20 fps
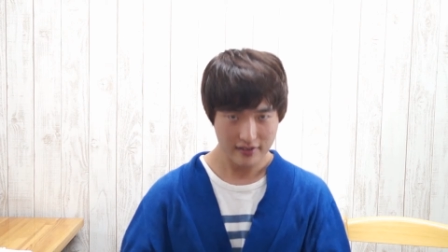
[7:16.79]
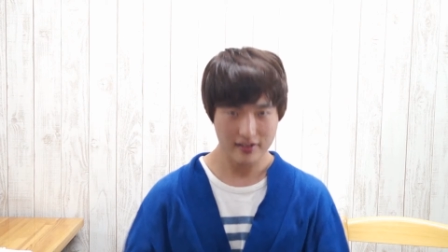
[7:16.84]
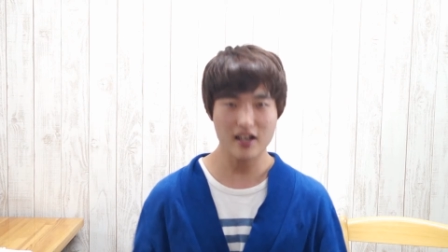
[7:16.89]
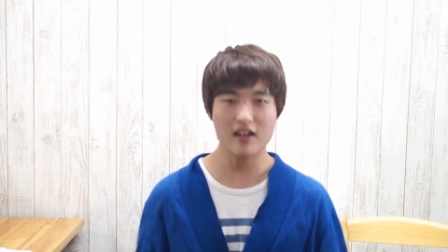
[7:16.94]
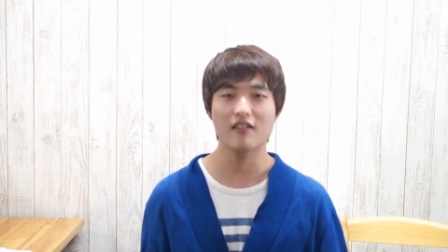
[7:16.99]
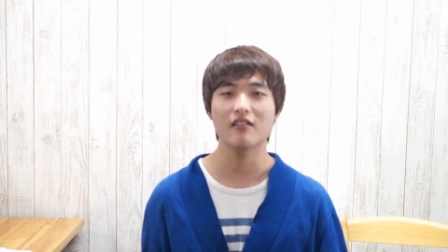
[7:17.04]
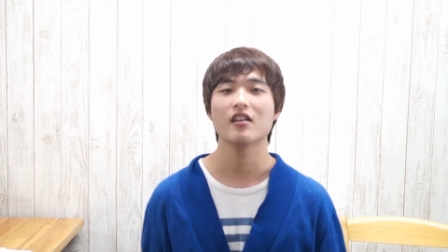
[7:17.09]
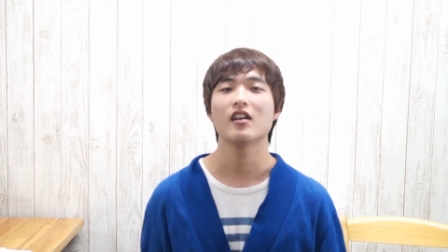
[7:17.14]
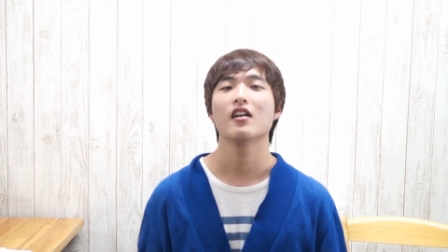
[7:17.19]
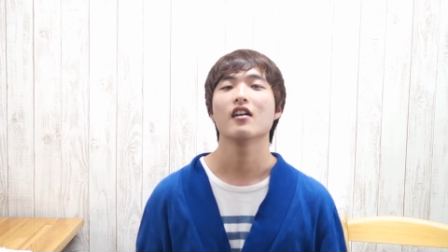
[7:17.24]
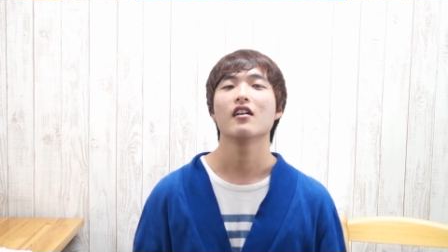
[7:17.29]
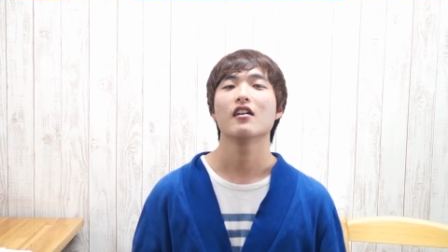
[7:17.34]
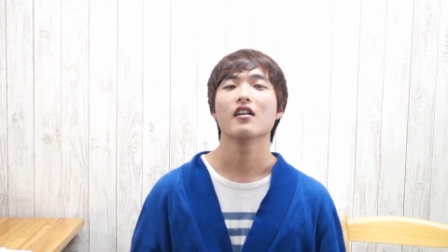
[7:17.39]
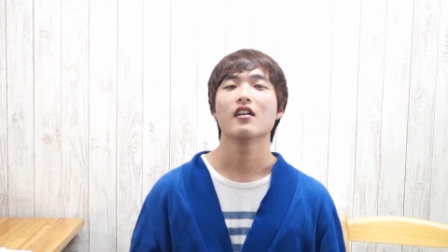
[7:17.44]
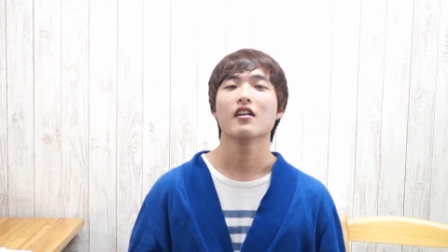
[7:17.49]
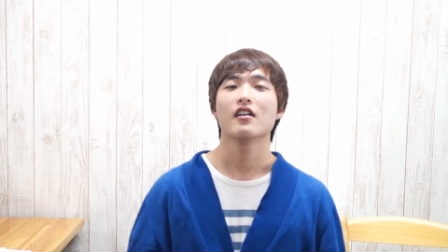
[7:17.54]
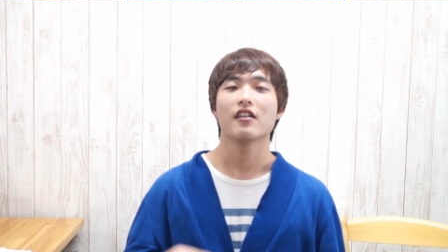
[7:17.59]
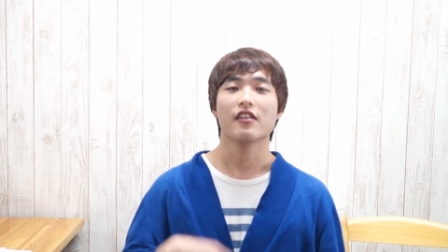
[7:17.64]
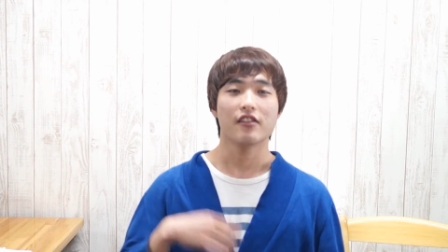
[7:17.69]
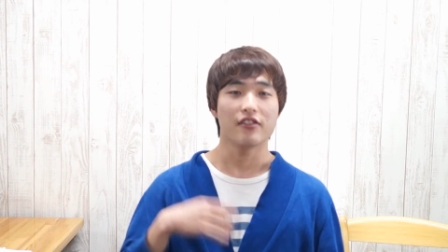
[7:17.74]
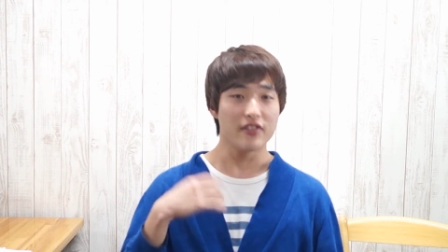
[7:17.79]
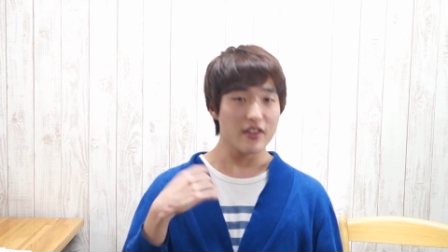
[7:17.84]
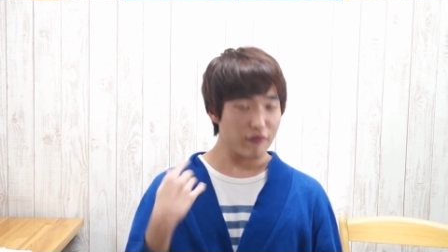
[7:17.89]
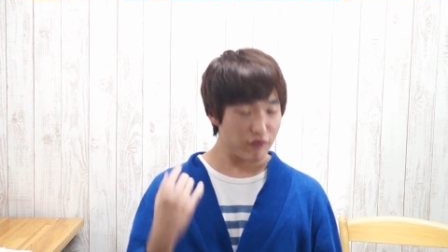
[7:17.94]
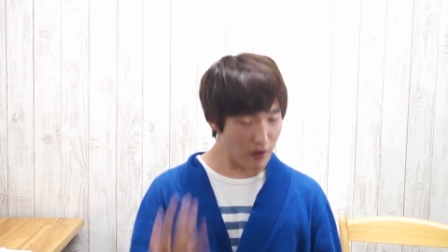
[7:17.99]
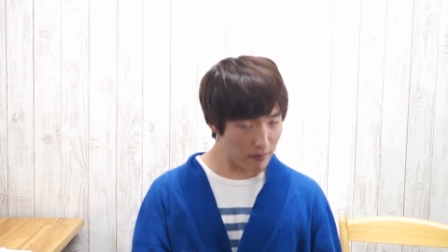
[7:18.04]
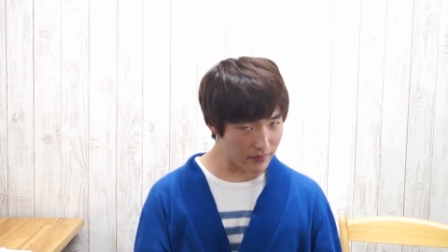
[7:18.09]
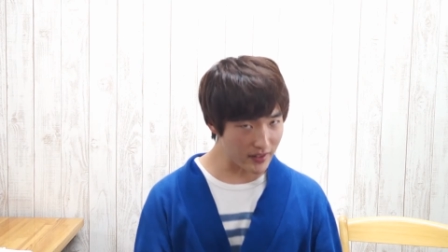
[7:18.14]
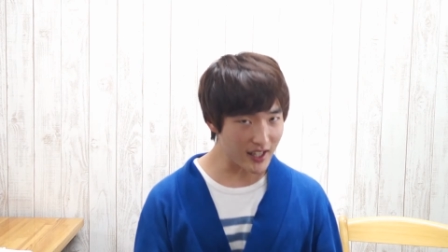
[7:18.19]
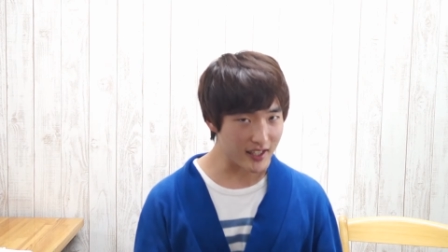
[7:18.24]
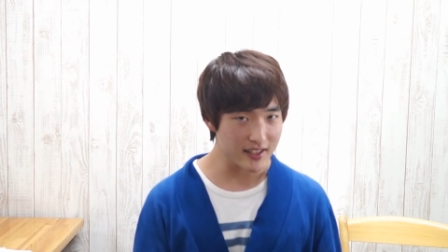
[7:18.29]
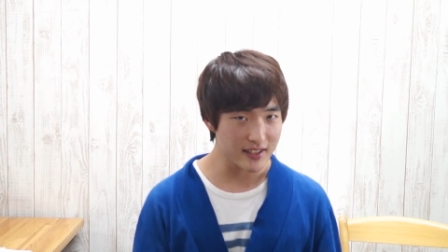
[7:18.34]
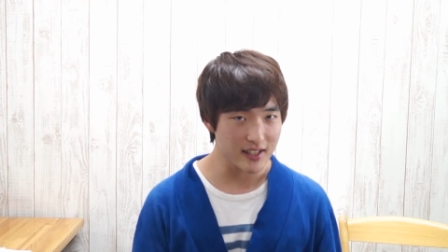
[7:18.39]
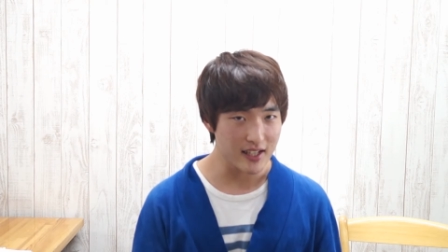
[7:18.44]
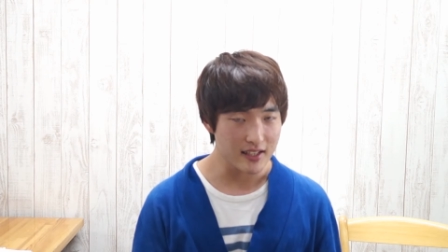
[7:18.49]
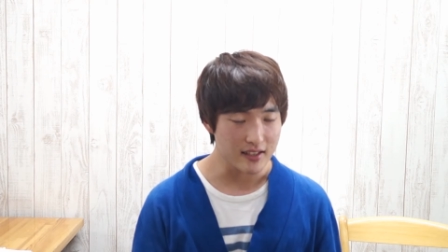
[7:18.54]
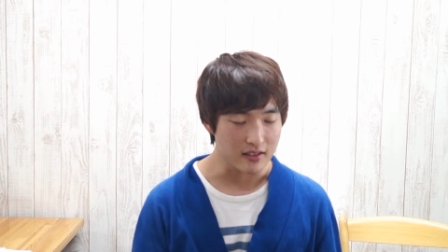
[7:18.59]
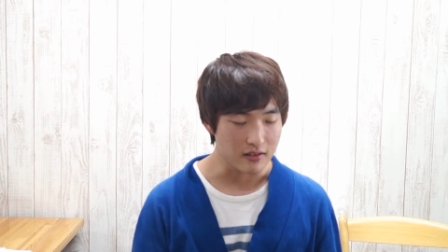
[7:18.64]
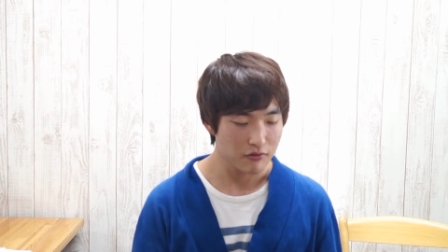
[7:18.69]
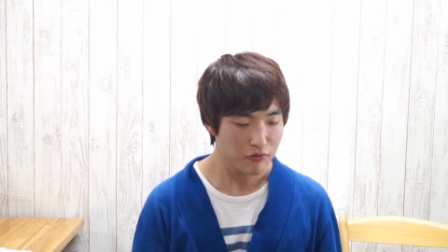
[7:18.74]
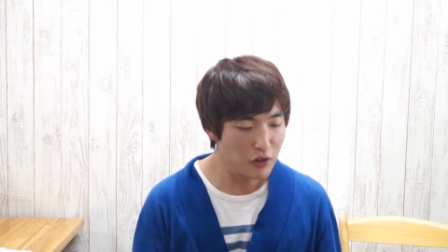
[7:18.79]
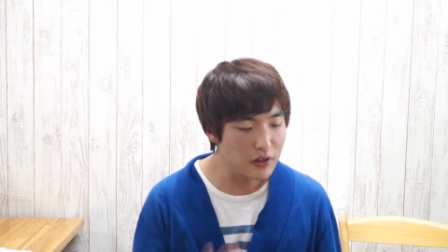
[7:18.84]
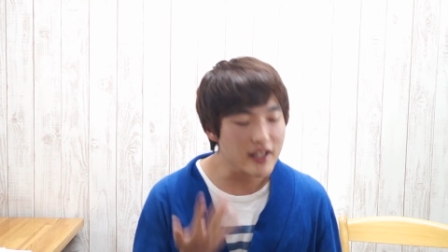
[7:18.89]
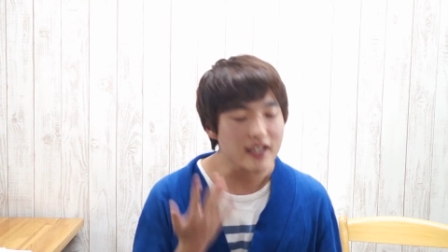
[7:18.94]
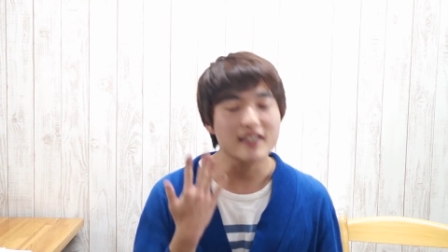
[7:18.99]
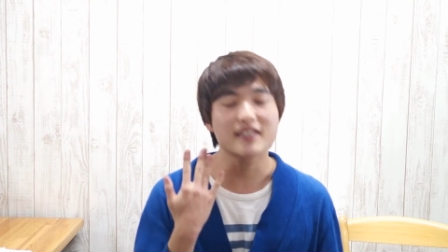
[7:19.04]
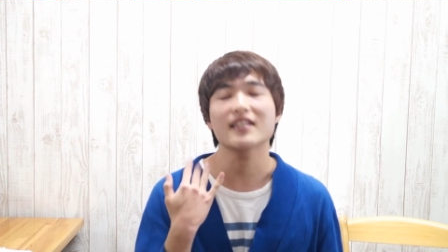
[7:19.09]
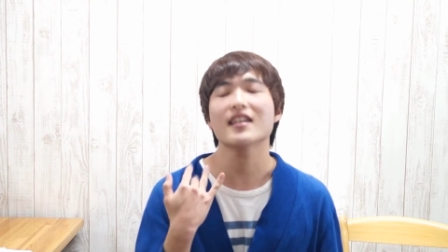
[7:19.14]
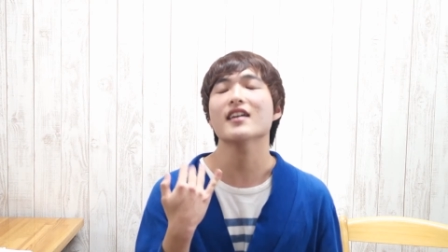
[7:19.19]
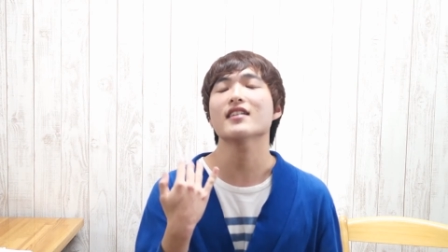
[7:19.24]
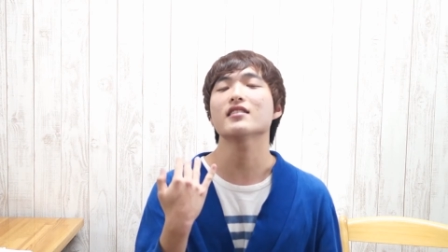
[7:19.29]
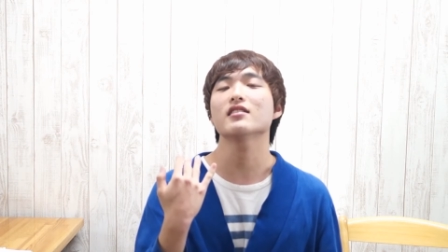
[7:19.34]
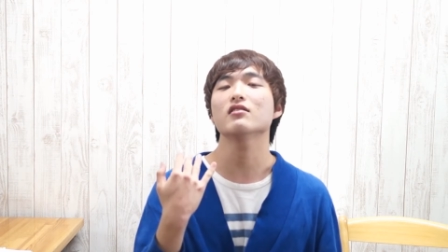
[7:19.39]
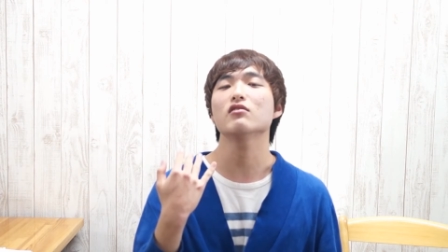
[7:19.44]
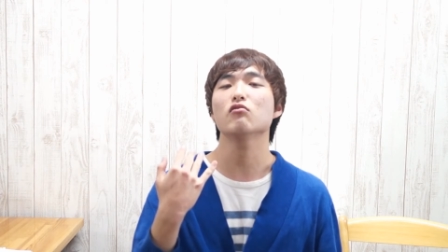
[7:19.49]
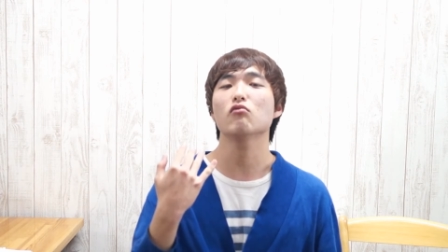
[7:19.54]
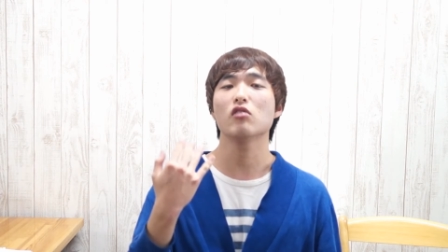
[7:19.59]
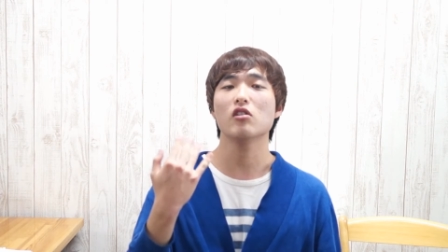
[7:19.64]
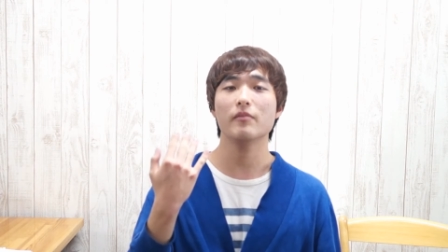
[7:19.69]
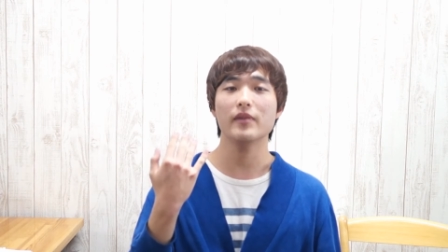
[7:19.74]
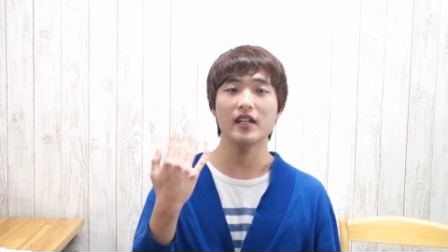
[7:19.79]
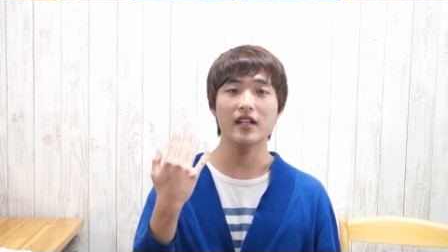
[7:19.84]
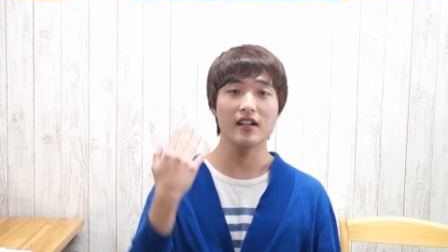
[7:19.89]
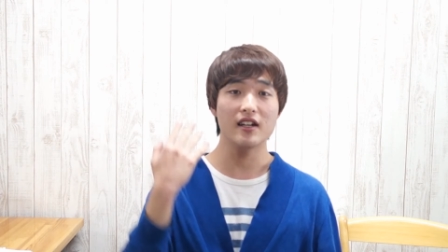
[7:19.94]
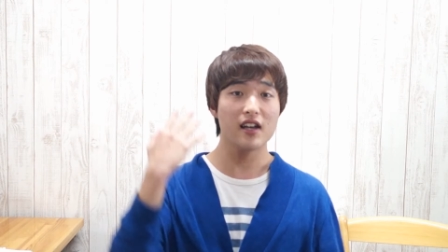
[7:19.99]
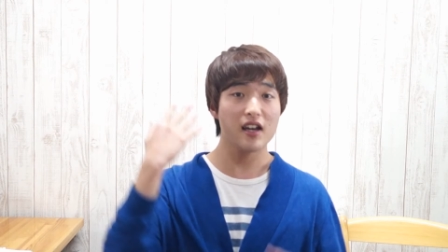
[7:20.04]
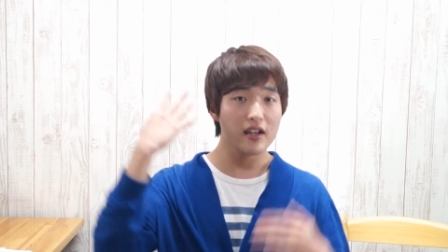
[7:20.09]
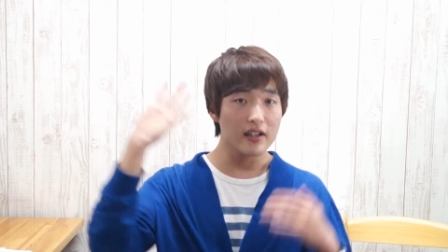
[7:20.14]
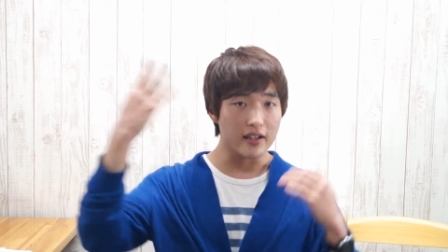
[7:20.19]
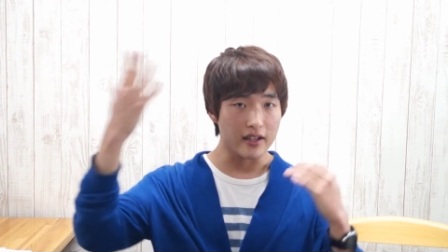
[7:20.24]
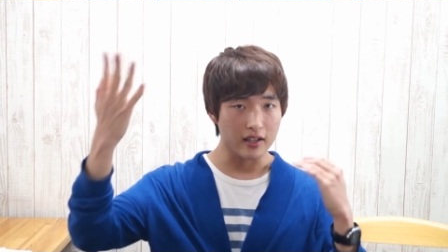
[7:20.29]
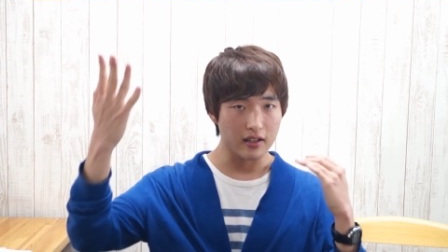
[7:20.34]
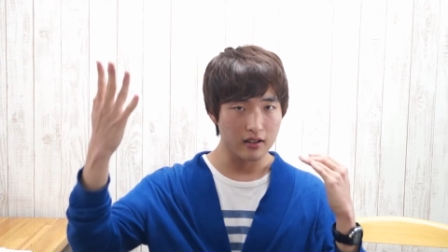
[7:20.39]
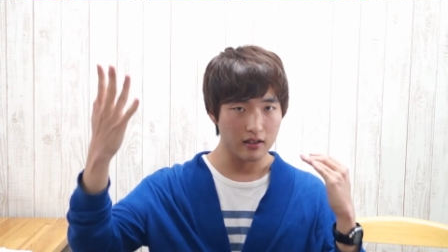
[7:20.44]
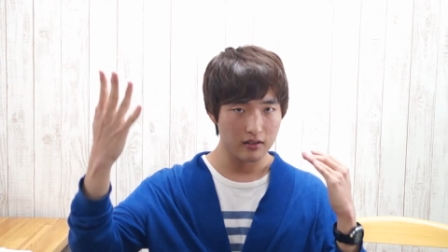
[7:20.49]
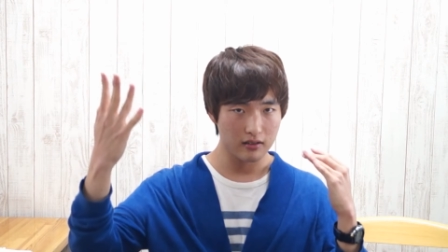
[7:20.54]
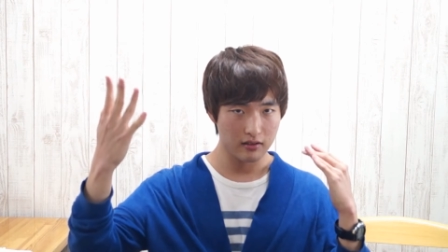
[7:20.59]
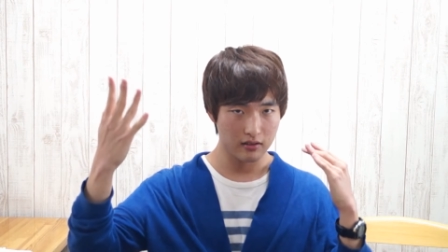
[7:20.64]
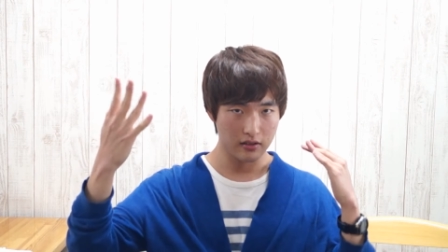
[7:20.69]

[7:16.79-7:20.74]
Now, for next lesson, we'll be learning